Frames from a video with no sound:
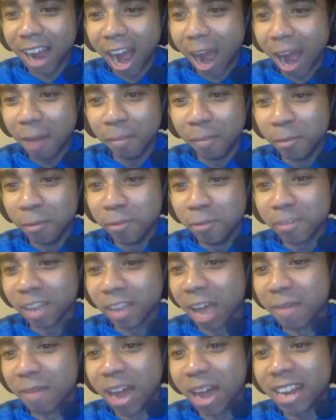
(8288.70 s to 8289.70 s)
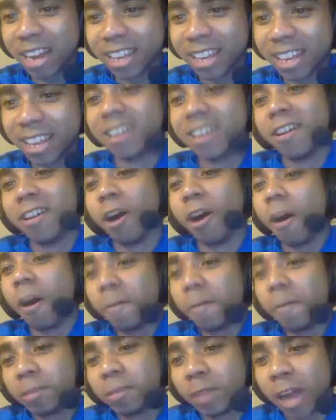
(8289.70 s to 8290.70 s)
I'm moving. I'm out of here.
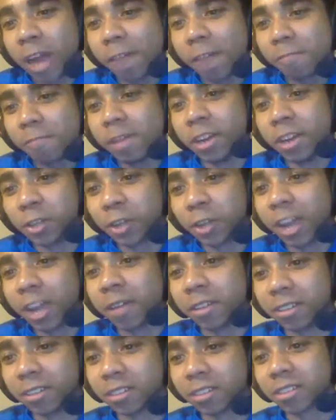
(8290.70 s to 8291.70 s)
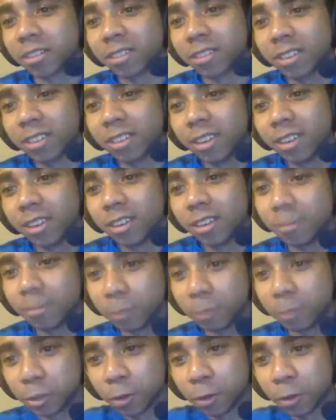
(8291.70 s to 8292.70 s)
Obviously, it'd be hard for me in Australia because
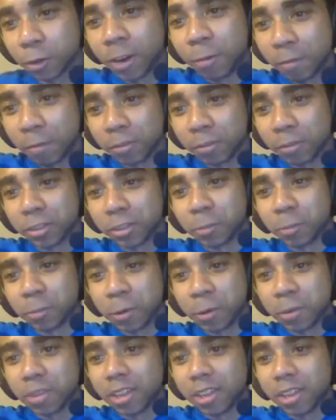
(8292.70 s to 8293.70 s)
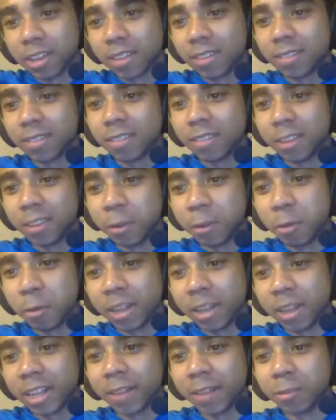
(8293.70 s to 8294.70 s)
we're so far away from the rest of the world that
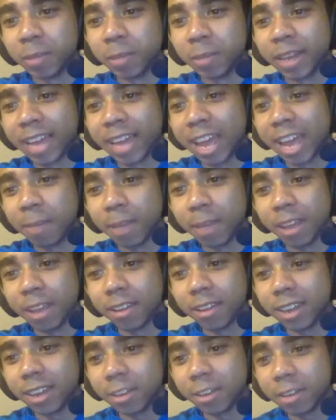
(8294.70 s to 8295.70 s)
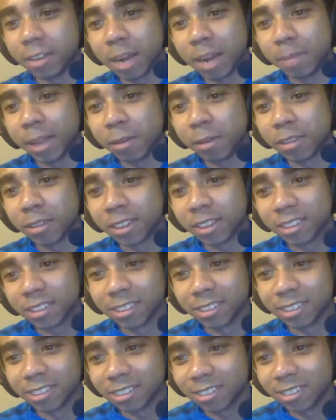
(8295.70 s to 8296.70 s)
European clubs would be like, hey, mate, yeah, you can't play with us
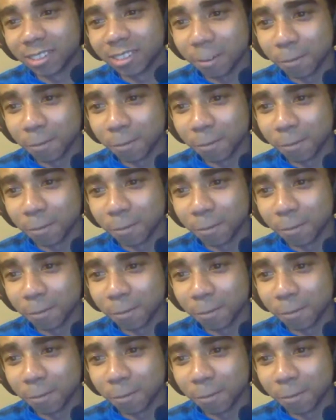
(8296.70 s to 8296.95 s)
because